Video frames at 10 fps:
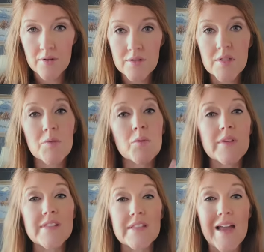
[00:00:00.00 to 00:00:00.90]
So when we
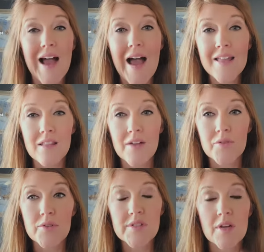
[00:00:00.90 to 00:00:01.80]
see high
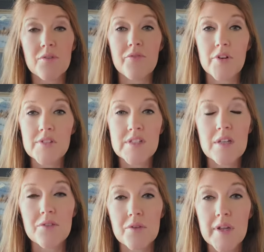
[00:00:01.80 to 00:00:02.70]
levels of reverse
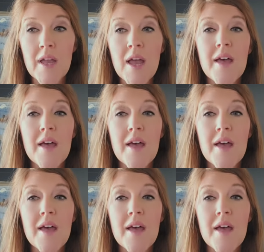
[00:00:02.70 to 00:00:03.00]
T3,